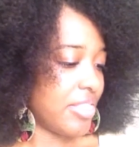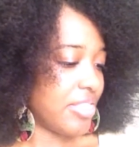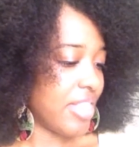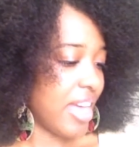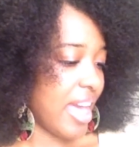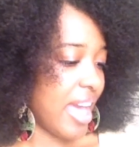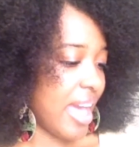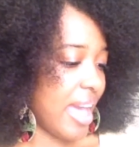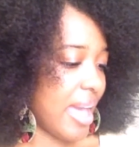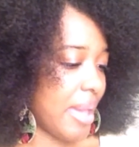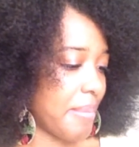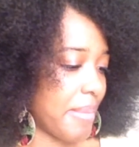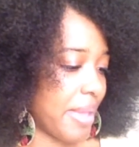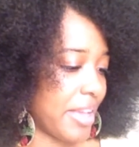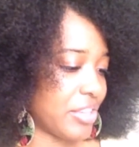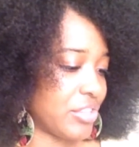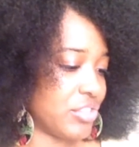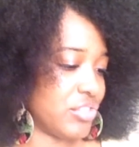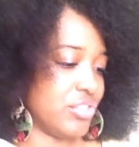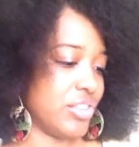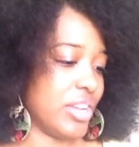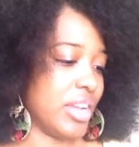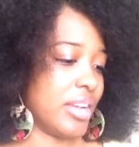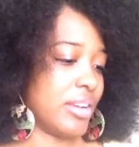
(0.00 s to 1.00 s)
thyme
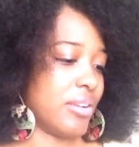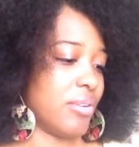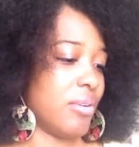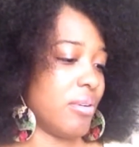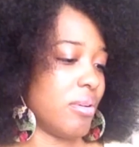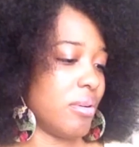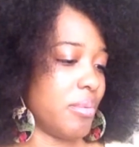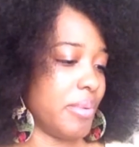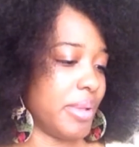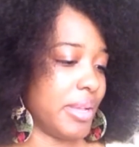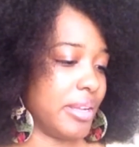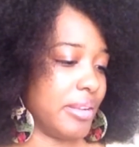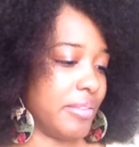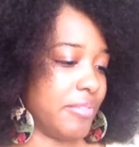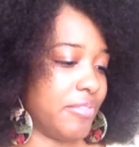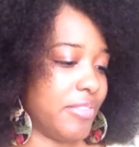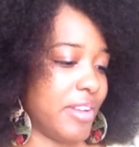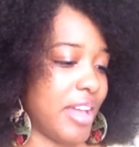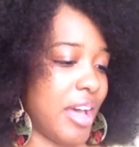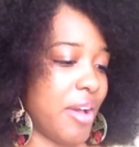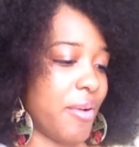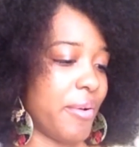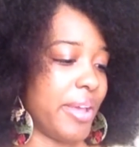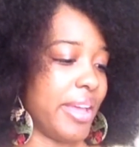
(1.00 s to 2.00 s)
extract, oh my god,
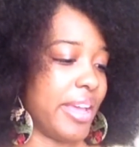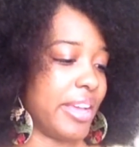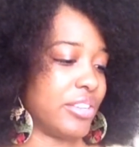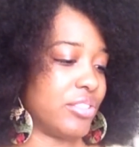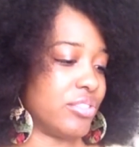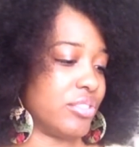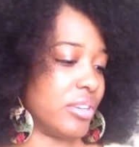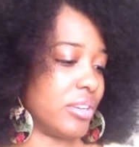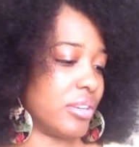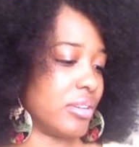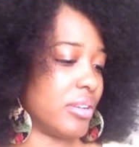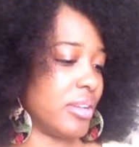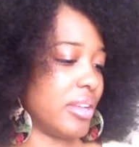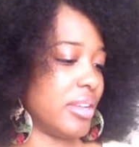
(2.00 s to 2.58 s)
flower extract.